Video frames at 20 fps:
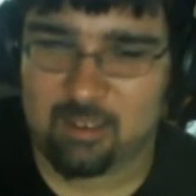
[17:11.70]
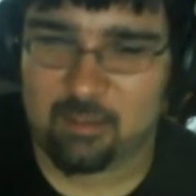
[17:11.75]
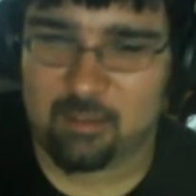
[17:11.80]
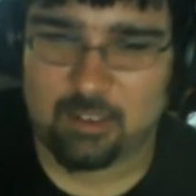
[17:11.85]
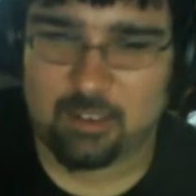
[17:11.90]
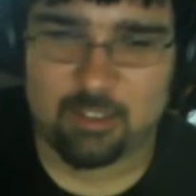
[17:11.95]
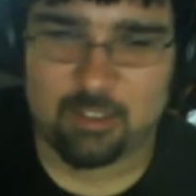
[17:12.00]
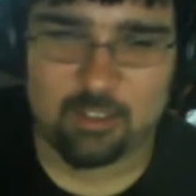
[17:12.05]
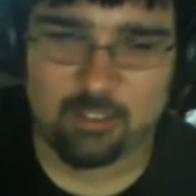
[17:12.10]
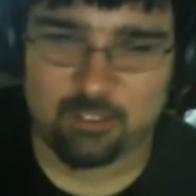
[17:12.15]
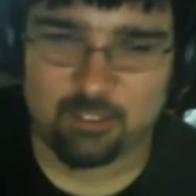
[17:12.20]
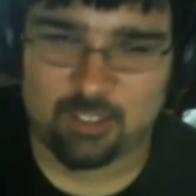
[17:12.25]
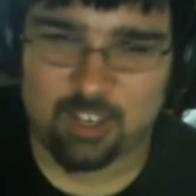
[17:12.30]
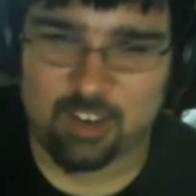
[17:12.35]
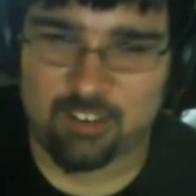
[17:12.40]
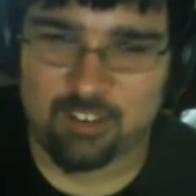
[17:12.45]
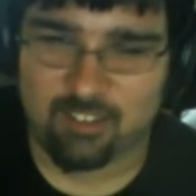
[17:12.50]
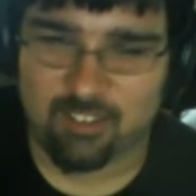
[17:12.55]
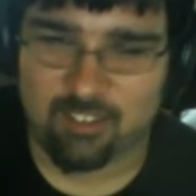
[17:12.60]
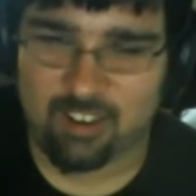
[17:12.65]
original
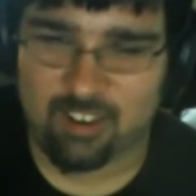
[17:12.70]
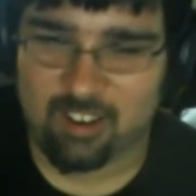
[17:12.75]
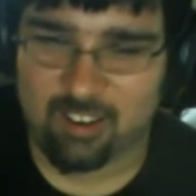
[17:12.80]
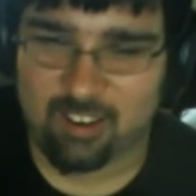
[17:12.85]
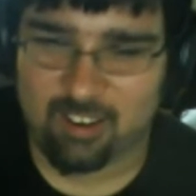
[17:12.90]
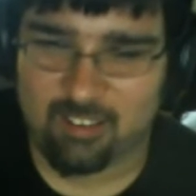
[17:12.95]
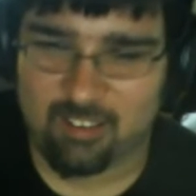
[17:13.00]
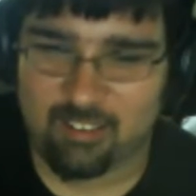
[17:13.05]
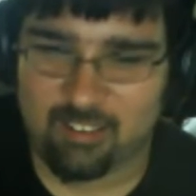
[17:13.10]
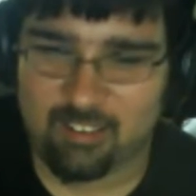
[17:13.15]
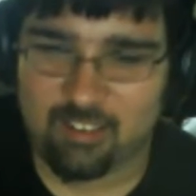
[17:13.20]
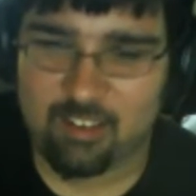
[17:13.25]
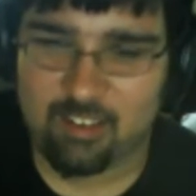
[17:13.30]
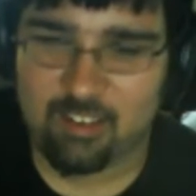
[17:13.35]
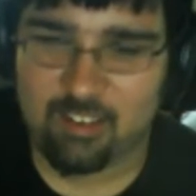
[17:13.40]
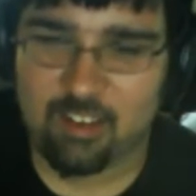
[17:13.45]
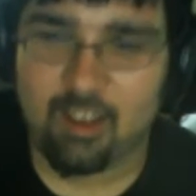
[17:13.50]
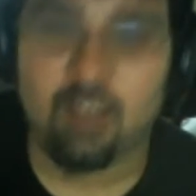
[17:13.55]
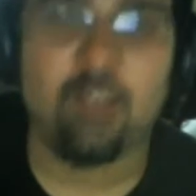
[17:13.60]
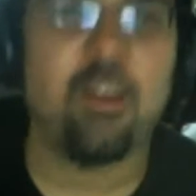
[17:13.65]
Jack Ryan. Oh